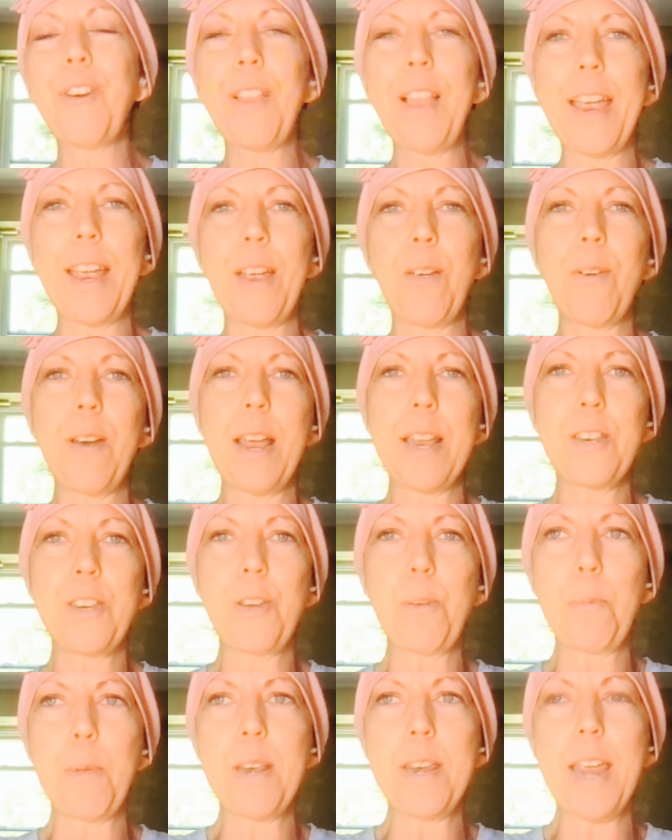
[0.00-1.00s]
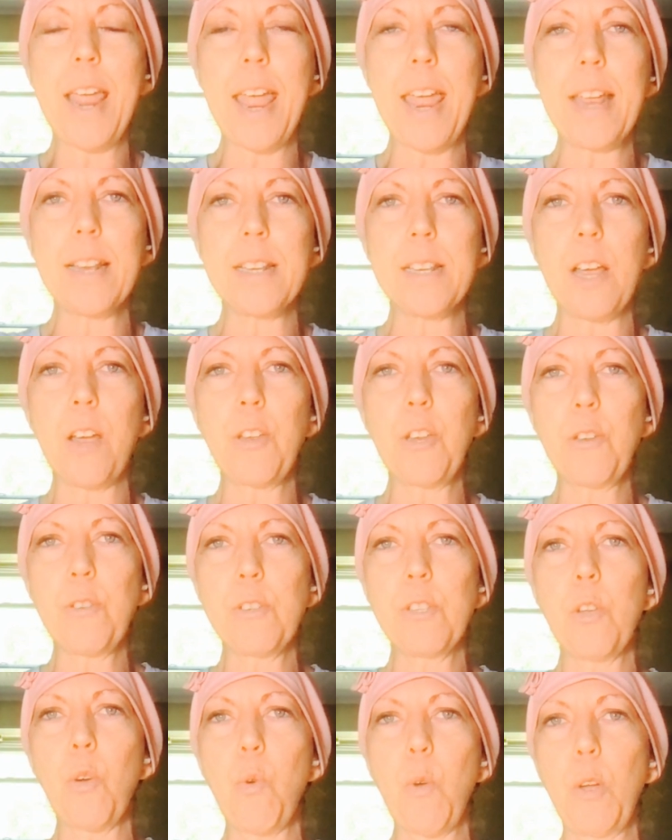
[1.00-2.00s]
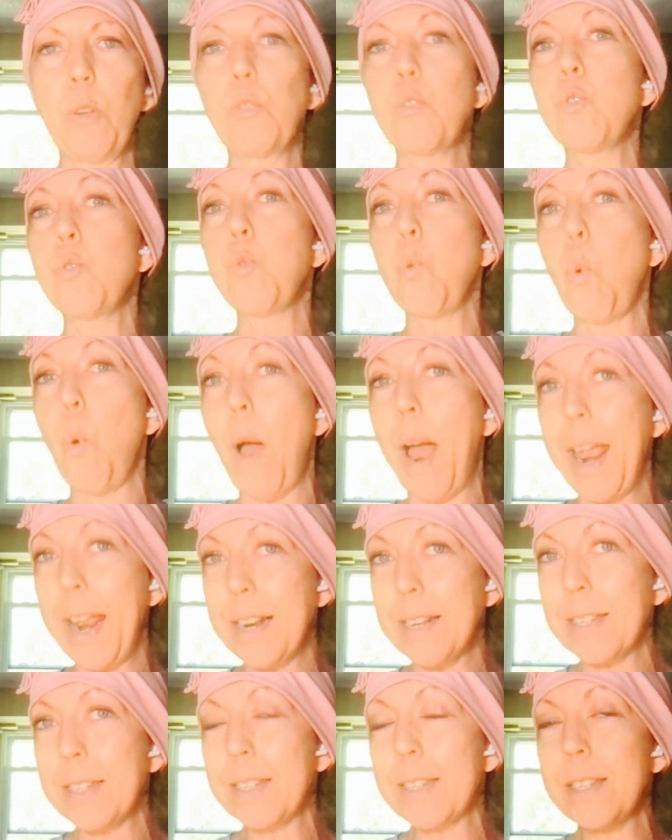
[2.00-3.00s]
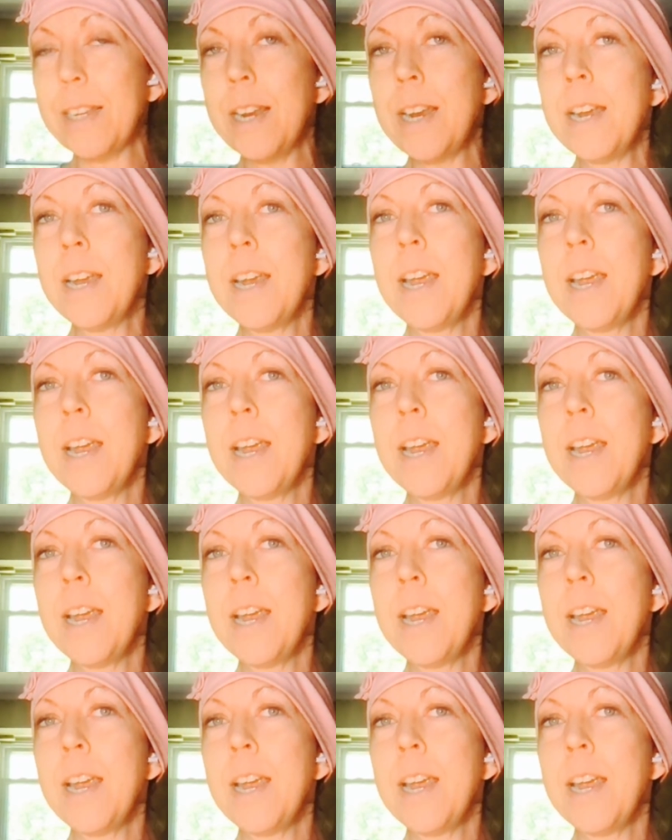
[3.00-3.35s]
for, like, when I do beignets, I'll use the oil twice,